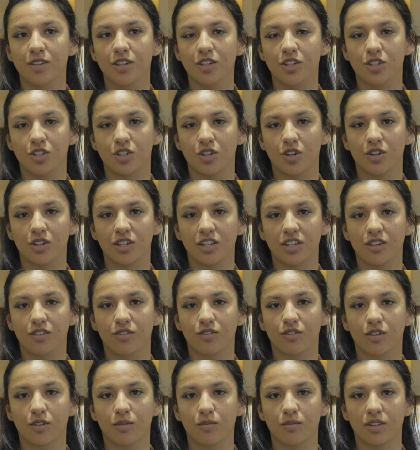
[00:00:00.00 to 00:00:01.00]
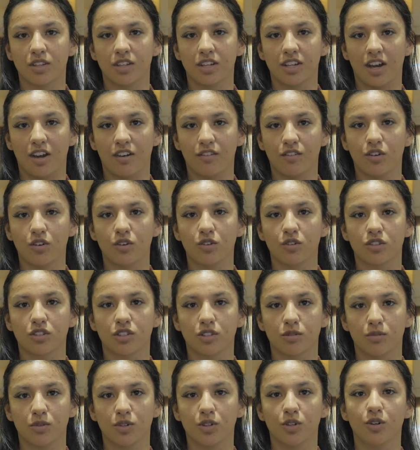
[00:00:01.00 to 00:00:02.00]
Nijoni from the Navajo
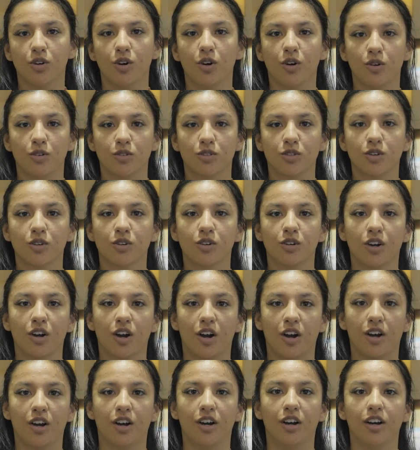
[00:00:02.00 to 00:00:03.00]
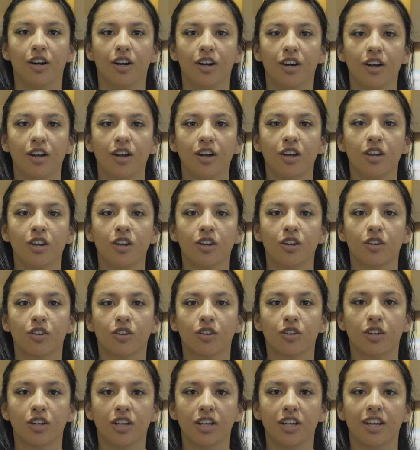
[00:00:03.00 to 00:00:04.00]
Seminole Otoka
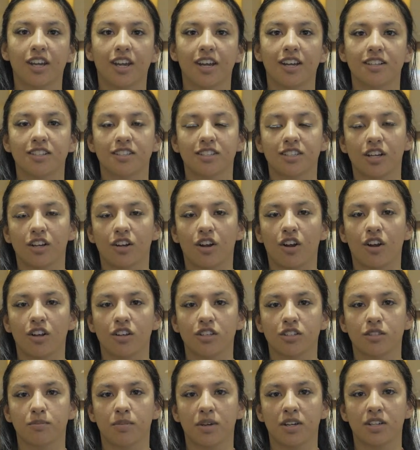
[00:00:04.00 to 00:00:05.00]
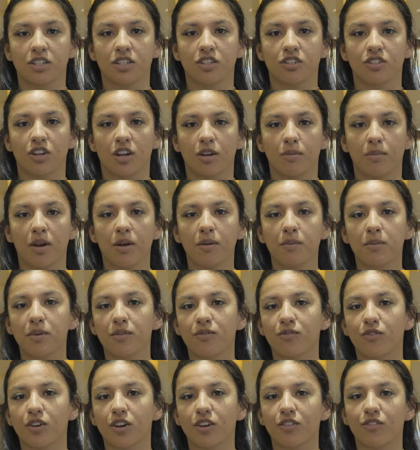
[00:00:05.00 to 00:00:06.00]
Creek and San Carlos Apache Tribe. Happy
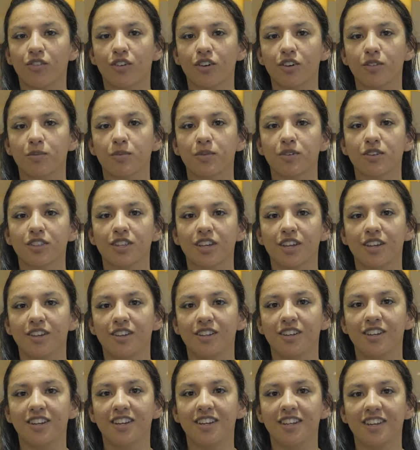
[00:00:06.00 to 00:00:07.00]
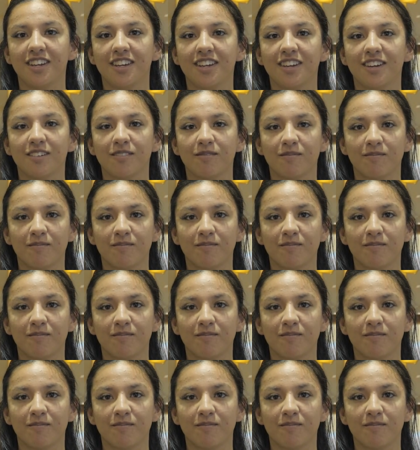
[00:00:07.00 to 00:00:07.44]
44th birthday, Unity.